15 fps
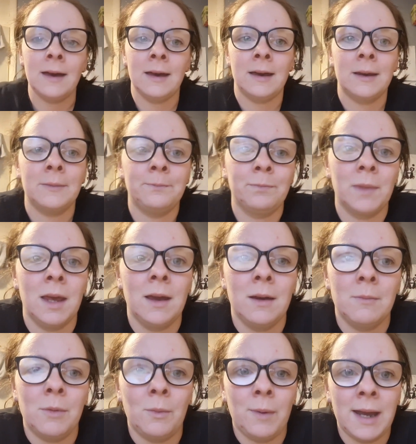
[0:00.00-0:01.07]

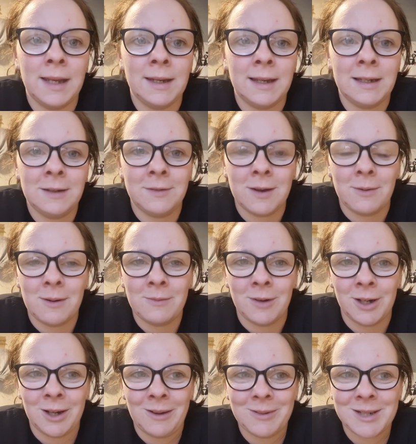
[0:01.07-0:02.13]
But when Olivia went
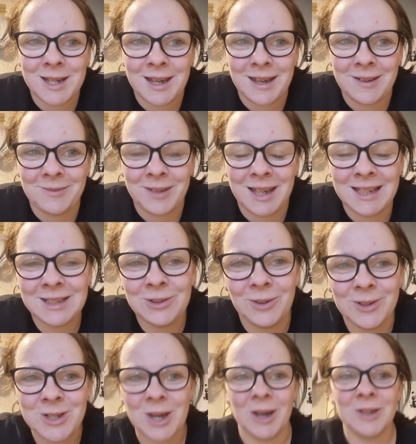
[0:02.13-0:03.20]
running up to him, he
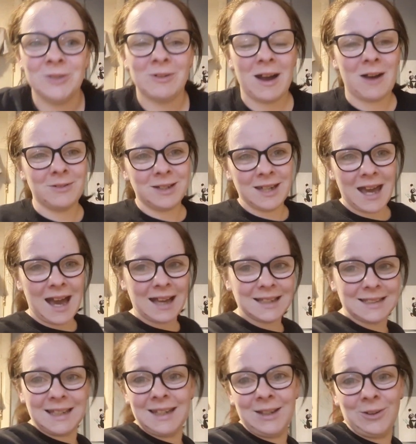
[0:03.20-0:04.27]
sort of turned around and
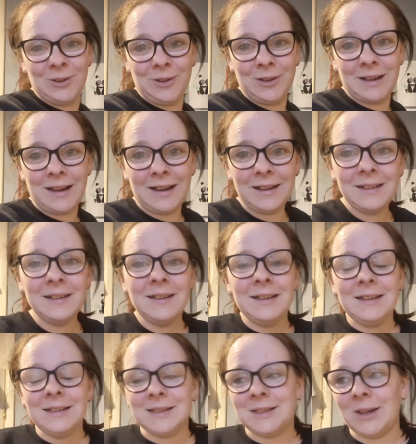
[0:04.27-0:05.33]
accidentally caught her.
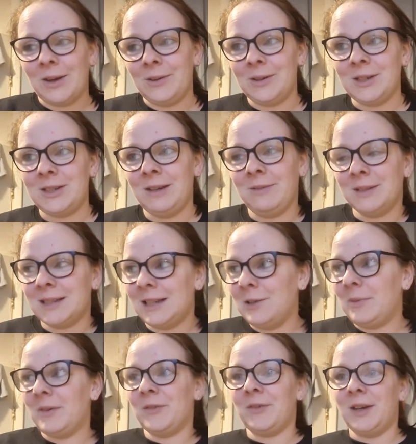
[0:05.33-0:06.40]
So she was a
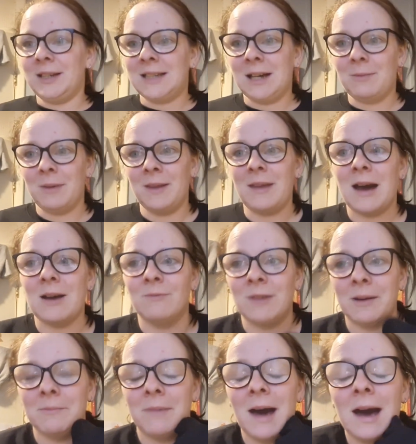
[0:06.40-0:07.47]
little bit freaked out by that and
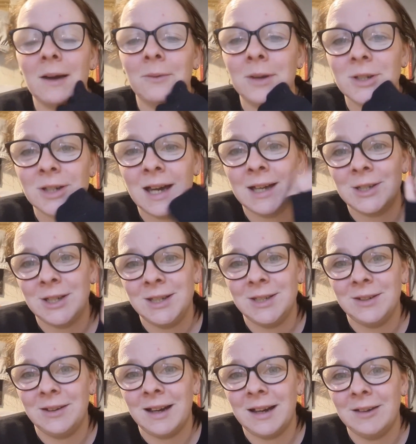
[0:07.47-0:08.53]
ran back, which I actually
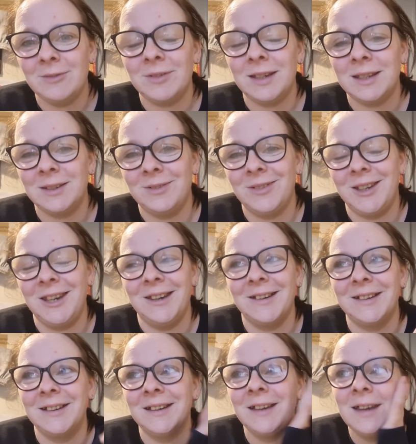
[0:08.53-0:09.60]
do have in the
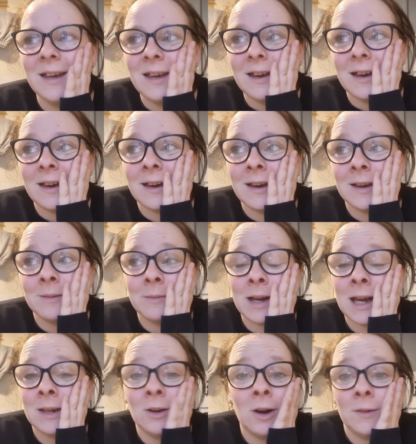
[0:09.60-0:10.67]
video.
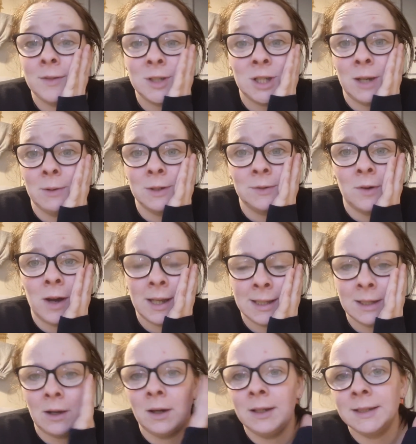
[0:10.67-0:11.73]
And after she was
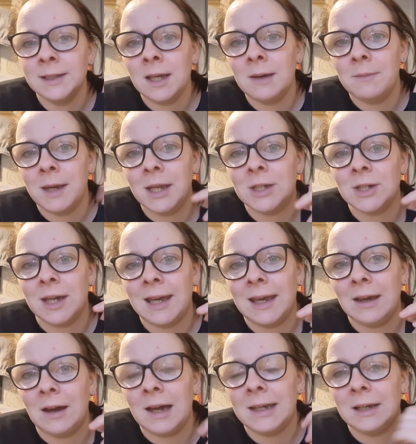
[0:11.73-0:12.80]
fine. So I'll insert a picture
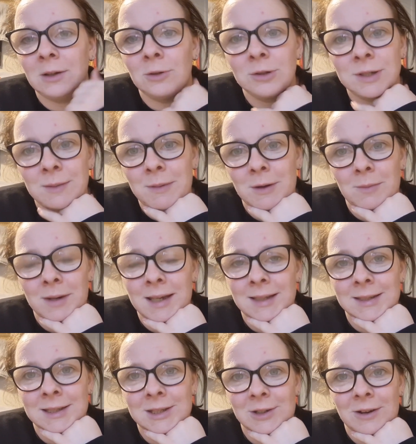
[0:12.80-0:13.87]
here and it'll also be on my
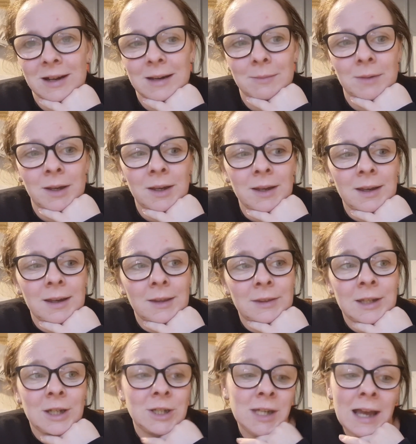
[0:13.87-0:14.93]
Instagram
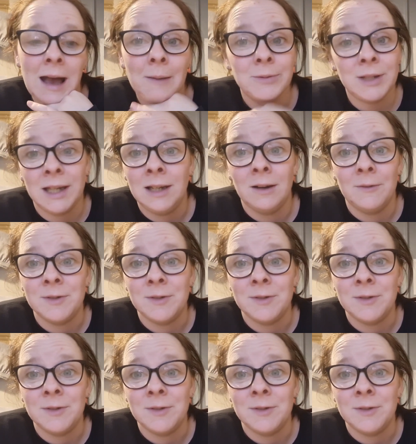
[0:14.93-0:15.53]
that she absolutely